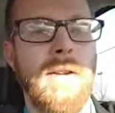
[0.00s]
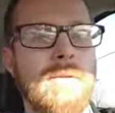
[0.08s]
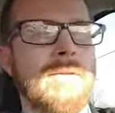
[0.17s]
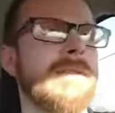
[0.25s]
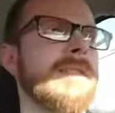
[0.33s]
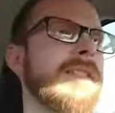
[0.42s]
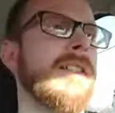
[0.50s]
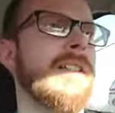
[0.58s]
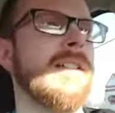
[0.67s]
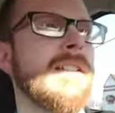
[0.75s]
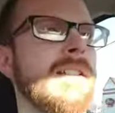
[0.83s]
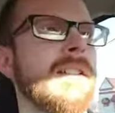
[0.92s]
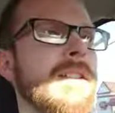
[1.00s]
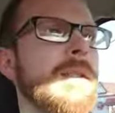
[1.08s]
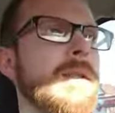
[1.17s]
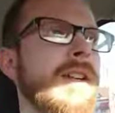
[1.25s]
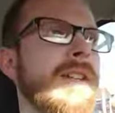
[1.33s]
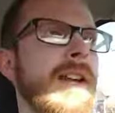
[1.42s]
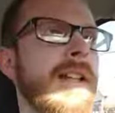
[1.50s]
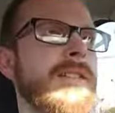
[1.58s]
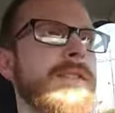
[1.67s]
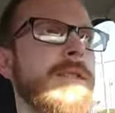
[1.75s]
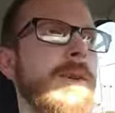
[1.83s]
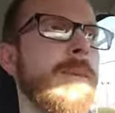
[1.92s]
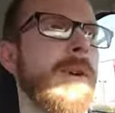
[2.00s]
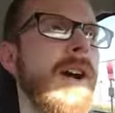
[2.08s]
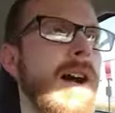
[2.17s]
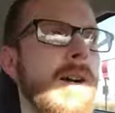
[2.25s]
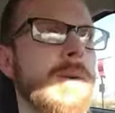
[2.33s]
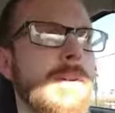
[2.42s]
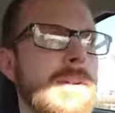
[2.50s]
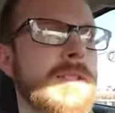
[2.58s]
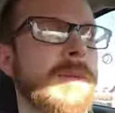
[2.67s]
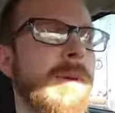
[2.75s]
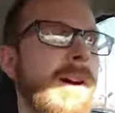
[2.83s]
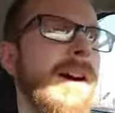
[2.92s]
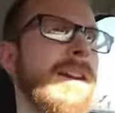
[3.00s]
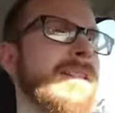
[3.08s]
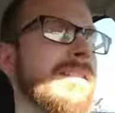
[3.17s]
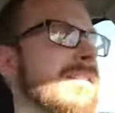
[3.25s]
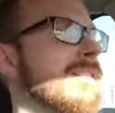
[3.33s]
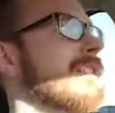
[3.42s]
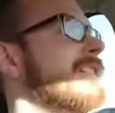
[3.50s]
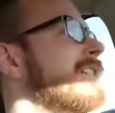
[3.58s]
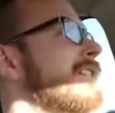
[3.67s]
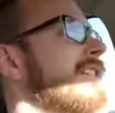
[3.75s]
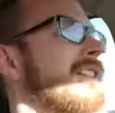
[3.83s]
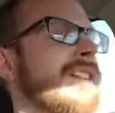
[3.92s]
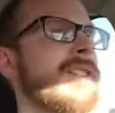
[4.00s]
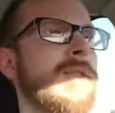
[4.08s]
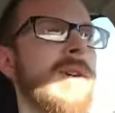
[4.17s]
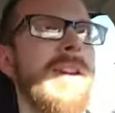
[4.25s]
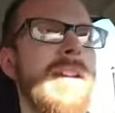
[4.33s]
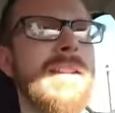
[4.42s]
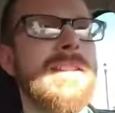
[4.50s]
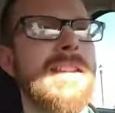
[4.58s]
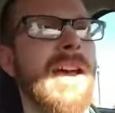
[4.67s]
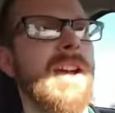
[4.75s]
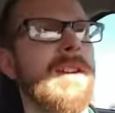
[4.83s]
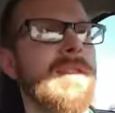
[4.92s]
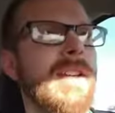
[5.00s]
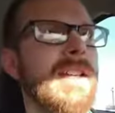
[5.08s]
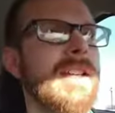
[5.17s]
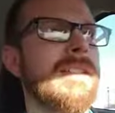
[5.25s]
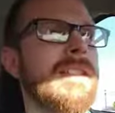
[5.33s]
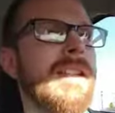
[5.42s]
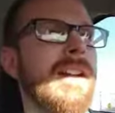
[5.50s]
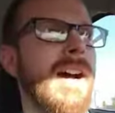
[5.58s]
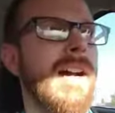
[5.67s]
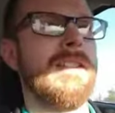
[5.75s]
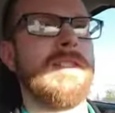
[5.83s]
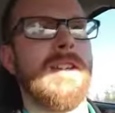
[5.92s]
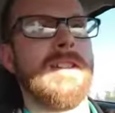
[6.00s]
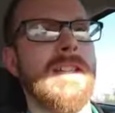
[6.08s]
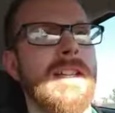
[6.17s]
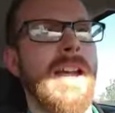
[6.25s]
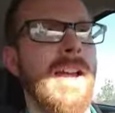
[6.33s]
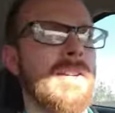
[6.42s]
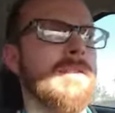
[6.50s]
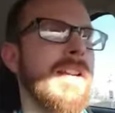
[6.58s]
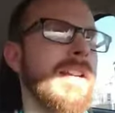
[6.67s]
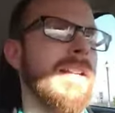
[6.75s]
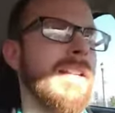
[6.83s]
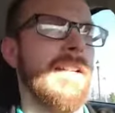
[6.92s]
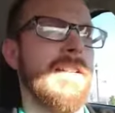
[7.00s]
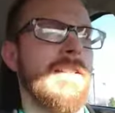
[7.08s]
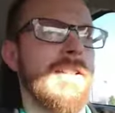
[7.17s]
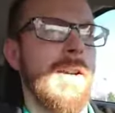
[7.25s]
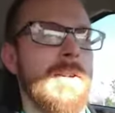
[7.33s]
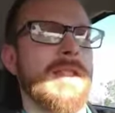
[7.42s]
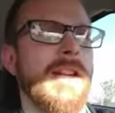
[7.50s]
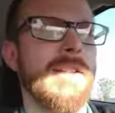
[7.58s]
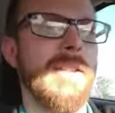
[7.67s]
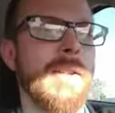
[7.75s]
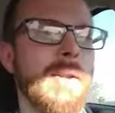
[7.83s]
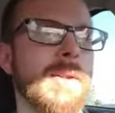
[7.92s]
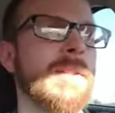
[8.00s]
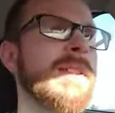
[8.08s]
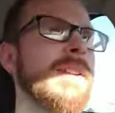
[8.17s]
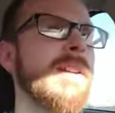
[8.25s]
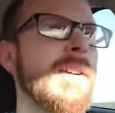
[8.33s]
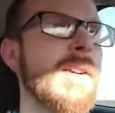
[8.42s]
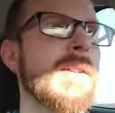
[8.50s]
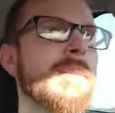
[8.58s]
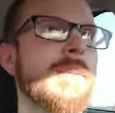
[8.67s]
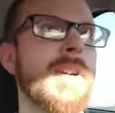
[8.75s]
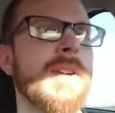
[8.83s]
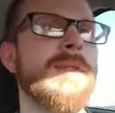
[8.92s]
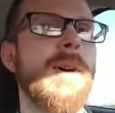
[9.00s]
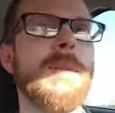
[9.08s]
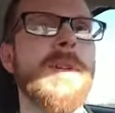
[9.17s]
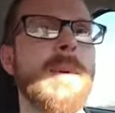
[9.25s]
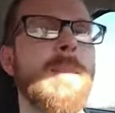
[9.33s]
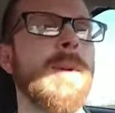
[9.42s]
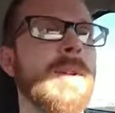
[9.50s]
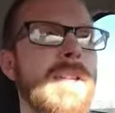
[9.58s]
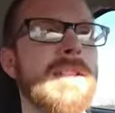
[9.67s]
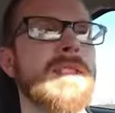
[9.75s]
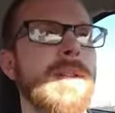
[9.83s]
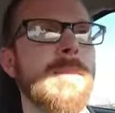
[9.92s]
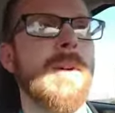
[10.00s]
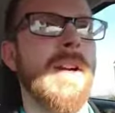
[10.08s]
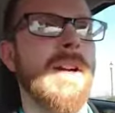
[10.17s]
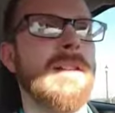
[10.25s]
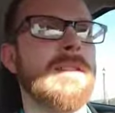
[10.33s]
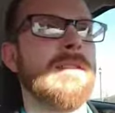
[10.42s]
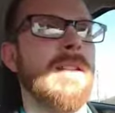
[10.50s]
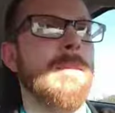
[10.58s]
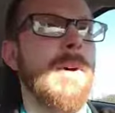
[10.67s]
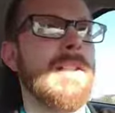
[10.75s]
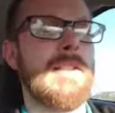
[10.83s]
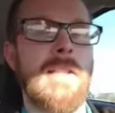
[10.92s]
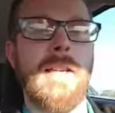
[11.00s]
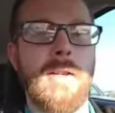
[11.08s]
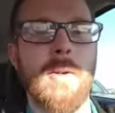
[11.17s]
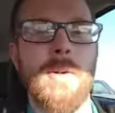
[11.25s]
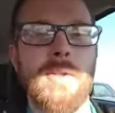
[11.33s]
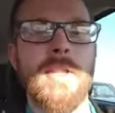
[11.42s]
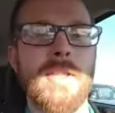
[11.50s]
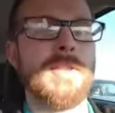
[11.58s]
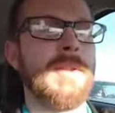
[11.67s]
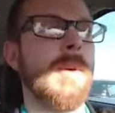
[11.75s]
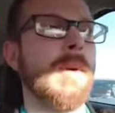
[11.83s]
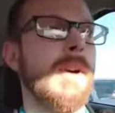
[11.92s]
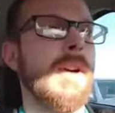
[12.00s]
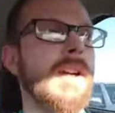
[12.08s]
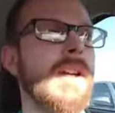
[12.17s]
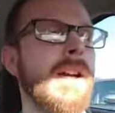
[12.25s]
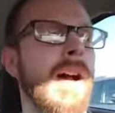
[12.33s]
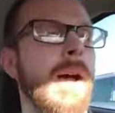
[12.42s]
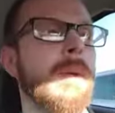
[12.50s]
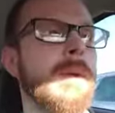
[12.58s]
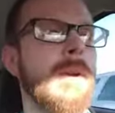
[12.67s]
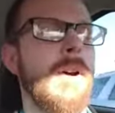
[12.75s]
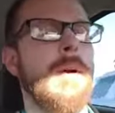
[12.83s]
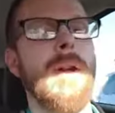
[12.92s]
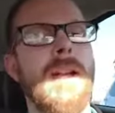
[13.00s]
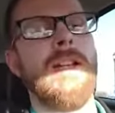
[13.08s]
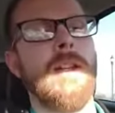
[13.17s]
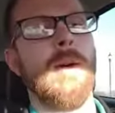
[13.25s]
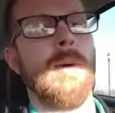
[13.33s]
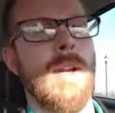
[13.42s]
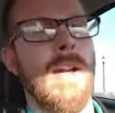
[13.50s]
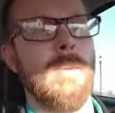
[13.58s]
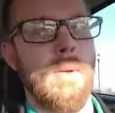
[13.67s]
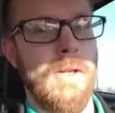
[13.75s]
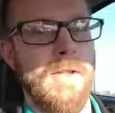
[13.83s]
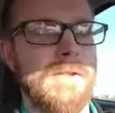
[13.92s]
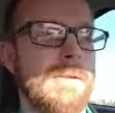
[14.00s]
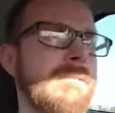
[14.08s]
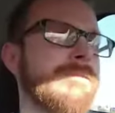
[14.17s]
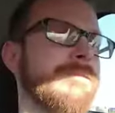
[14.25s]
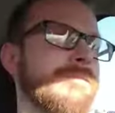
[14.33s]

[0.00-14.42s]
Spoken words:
wife, you're in that super awkward spot. Trey gets aggravated that I start to get aggravated, and she knows I do. But if I'm going to pull in somewhere, much like going to the store, I will already know what I want.